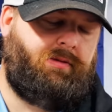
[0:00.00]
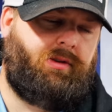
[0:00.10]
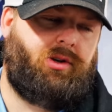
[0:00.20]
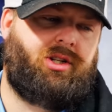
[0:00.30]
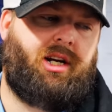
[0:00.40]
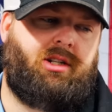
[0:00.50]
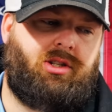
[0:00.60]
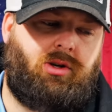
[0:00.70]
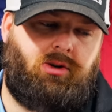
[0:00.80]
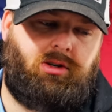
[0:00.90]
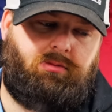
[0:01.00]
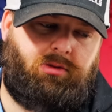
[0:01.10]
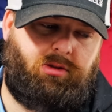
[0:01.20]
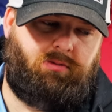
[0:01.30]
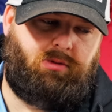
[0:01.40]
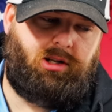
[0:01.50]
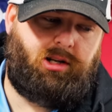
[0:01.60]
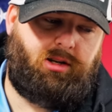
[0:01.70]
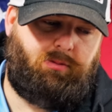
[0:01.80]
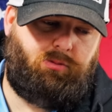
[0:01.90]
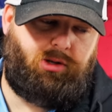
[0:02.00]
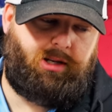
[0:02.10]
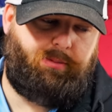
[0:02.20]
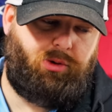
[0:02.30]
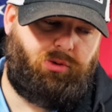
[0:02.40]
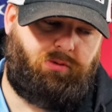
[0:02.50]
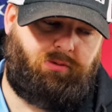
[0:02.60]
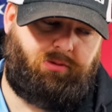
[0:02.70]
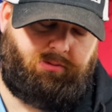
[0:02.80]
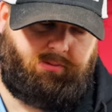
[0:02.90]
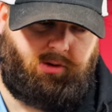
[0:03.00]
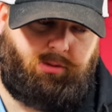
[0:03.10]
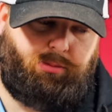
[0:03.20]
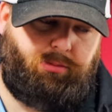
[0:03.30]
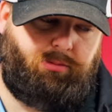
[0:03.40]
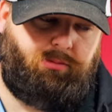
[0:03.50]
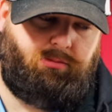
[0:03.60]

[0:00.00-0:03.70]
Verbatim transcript: I first got started, and when I when I moved from